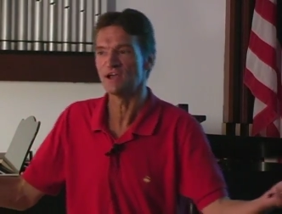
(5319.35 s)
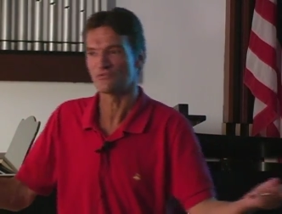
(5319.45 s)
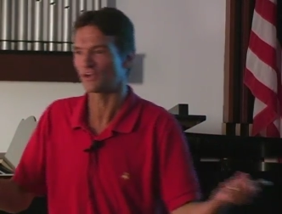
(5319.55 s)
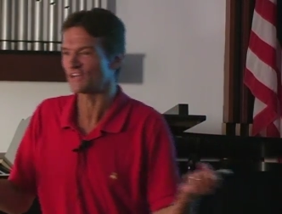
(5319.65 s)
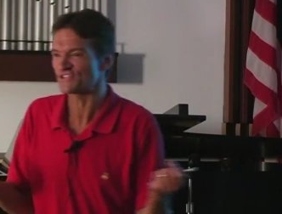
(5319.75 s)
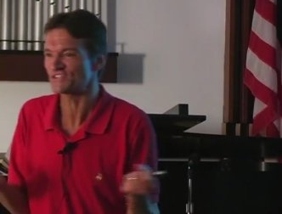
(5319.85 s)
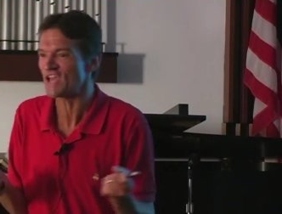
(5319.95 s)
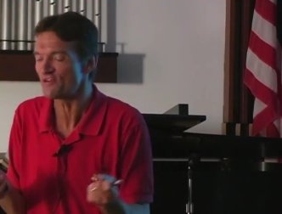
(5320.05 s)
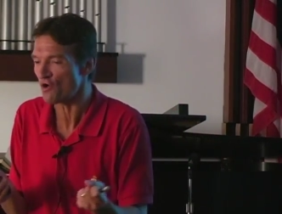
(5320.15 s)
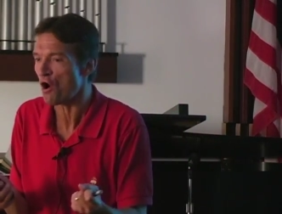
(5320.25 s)
they're going to
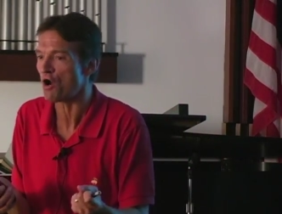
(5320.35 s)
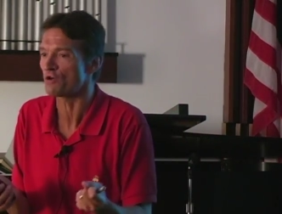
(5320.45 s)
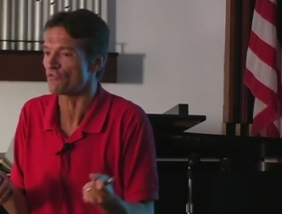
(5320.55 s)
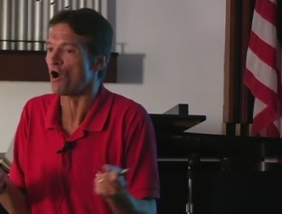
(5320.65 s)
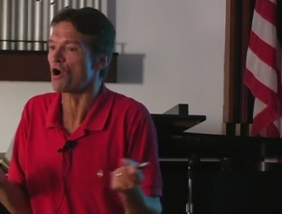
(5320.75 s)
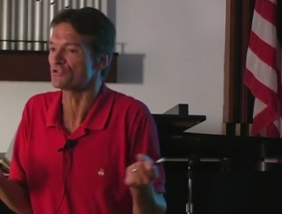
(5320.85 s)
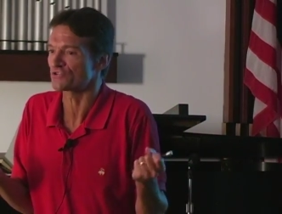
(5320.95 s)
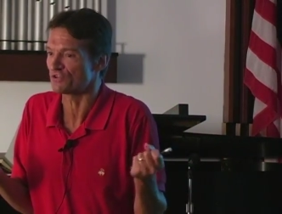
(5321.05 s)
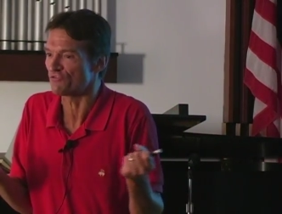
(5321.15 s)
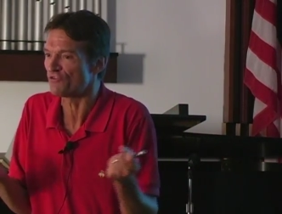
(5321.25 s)
stay in the heart's
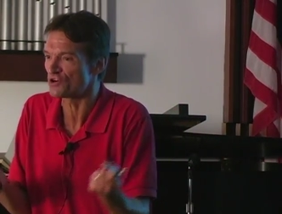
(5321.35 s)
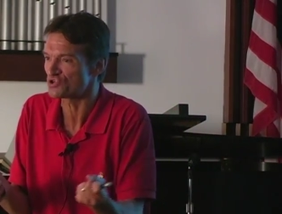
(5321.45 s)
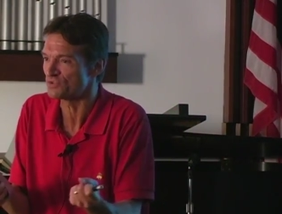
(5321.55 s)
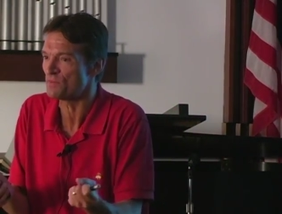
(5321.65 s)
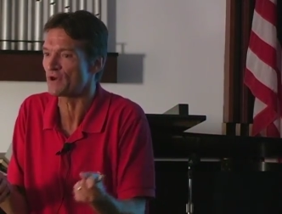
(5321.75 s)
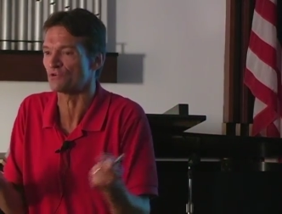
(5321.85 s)
going to function better,